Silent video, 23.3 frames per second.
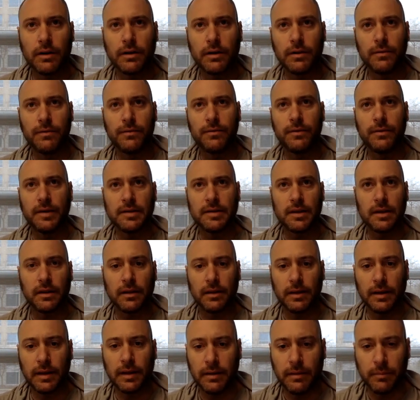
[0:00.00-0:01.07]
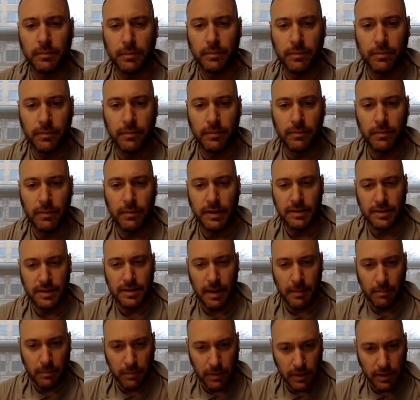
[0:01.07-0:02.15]
physically
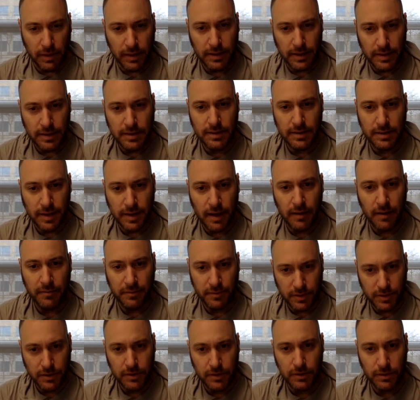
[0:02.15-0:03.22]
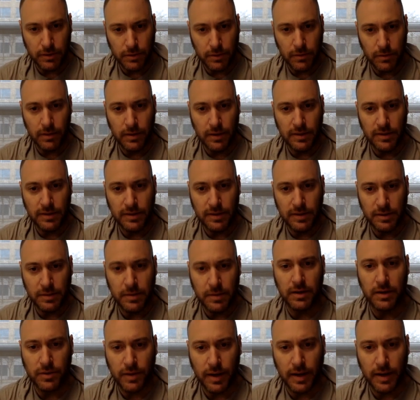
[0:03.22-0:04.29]
assembling this stuff too, or has this
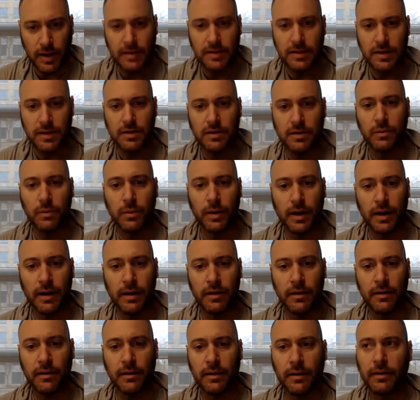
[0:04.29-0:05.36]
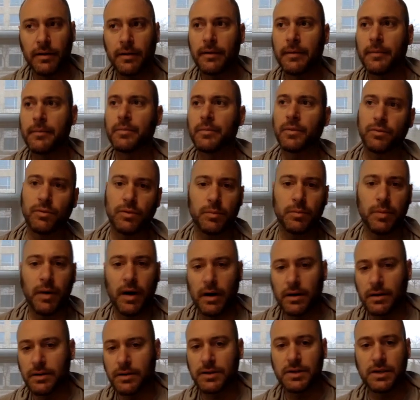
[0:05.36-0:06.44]
been a transition where through
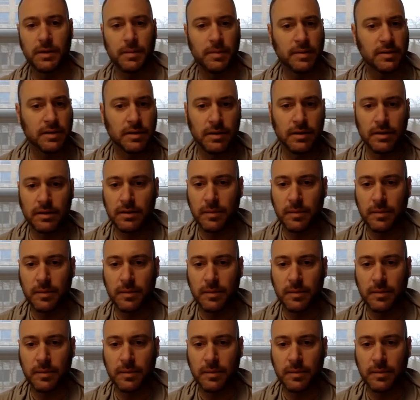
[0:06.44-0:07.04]
partnership, it's a